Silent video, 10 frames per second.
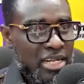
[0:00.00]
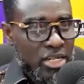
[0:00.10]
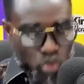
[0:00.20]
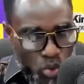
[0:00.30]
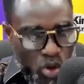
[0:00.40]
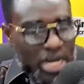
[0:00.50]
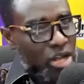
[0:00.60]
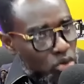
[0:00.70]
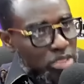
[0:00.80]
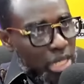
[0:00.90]
to ko
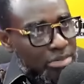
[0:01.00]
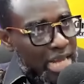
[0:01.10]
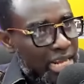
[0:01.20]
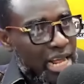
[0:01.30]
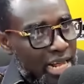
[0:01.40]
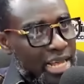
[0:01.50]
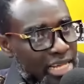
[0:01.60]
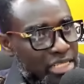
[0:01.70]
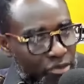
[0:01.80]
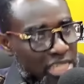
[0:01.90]
kan Luke chapter
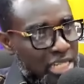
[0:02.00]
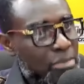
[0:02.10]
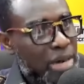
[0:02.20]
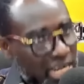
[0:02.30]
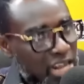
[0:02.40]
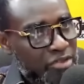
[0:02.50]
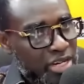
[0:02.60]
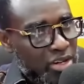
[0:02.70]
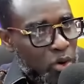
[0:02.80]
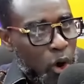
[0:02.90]
8 verse number 11
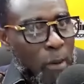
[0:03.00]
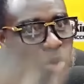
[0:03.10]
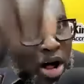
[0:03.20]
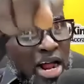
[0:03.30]
omo